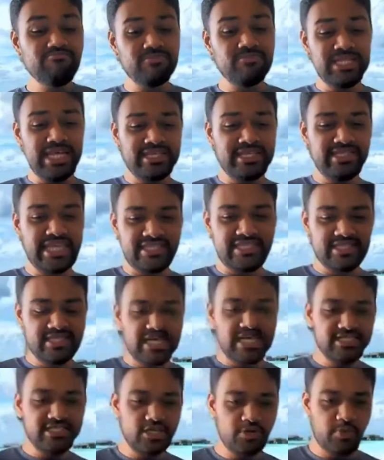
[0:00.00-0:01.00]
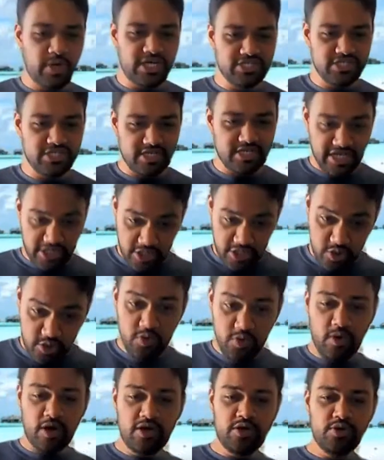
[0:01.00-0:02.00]
like, that's a question. Like, do you
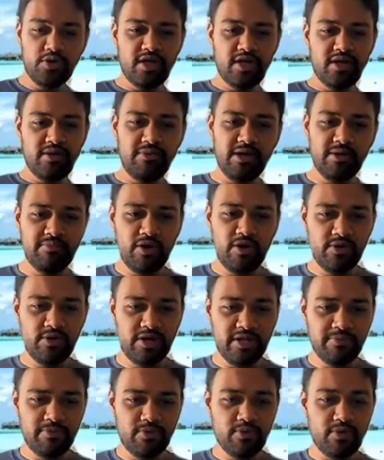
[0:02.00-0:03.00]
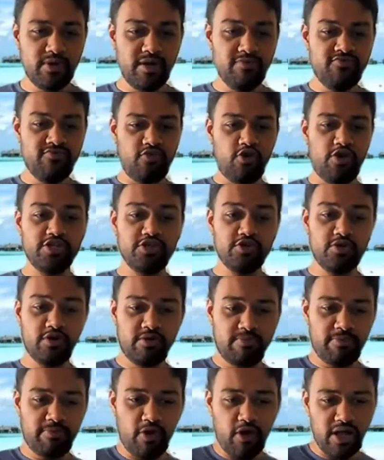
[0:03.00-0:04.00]
want to run a bug bounty program for your
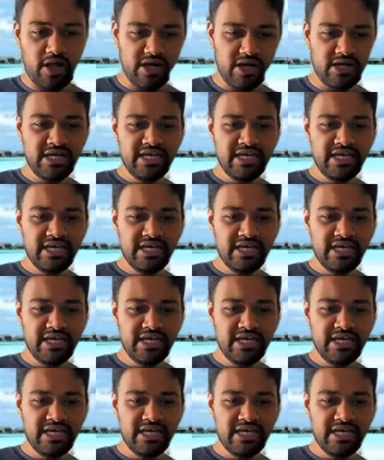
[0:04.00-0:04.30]
product?